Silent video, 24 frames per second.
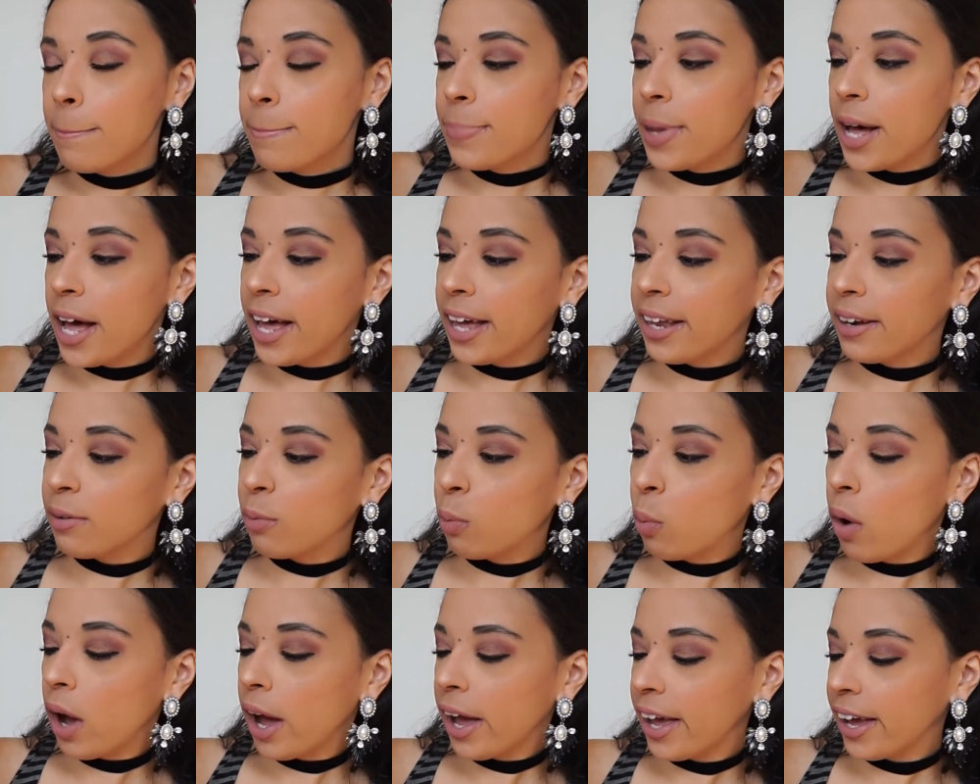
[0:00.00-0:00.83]
But
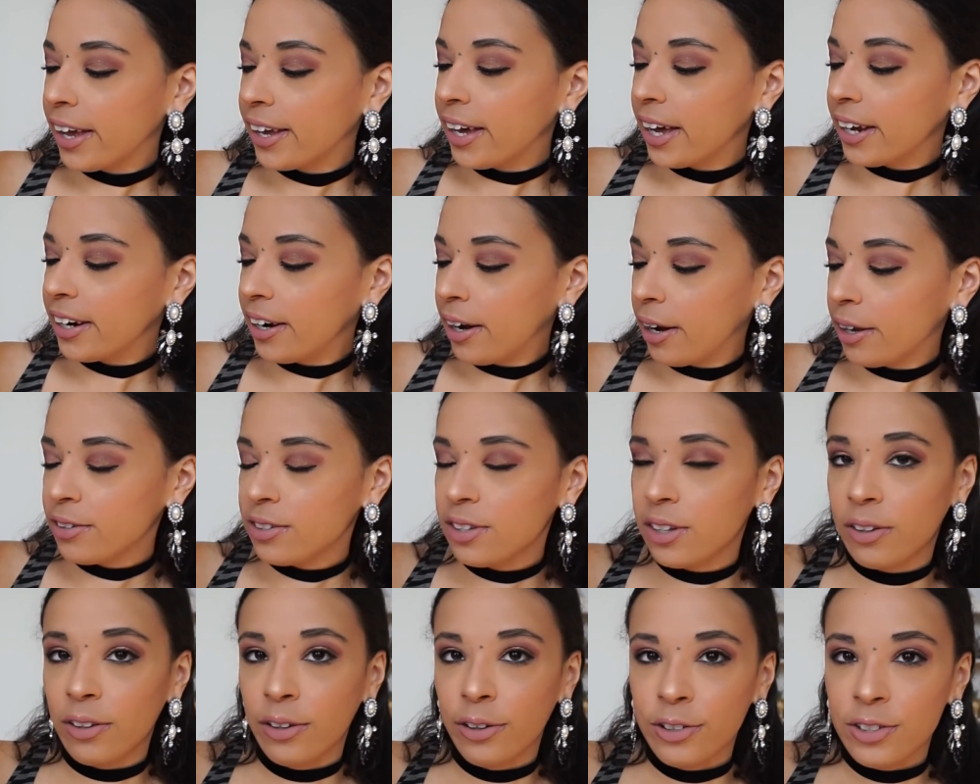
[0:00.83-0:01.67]
why I got it is
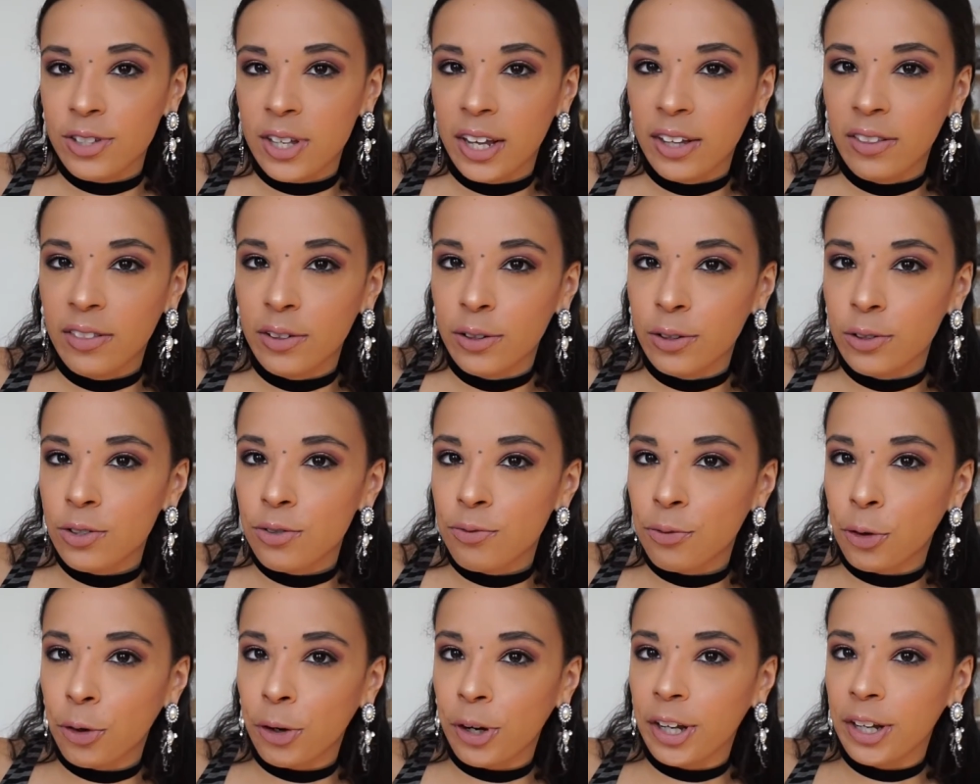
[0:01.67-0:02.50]
it looks like those
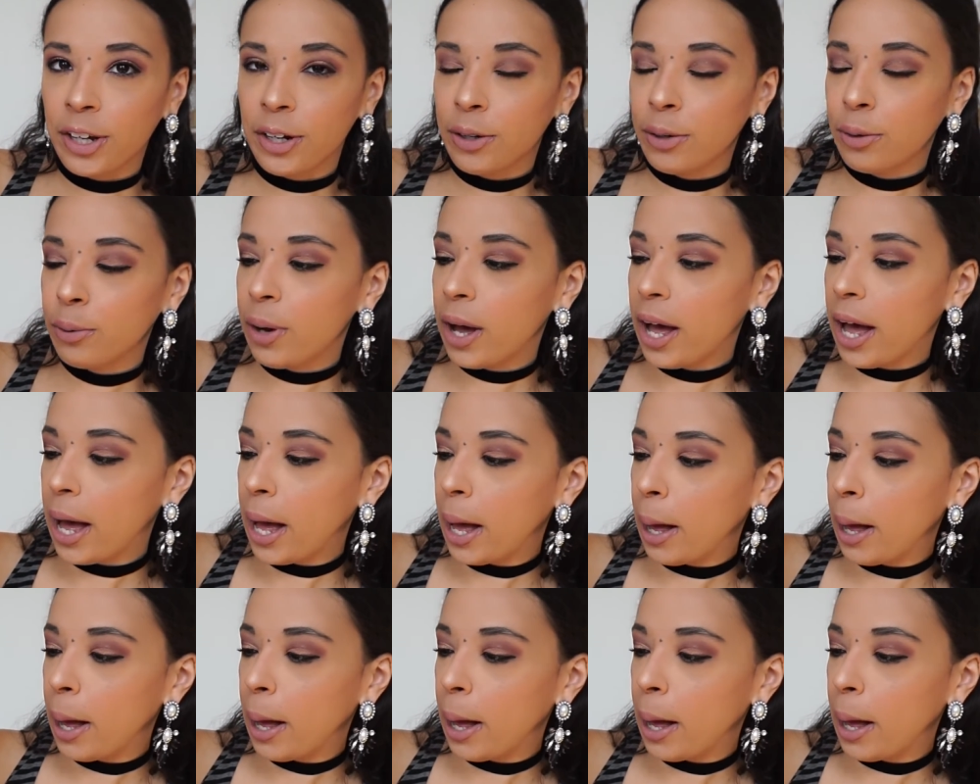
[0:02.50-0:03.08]
Brio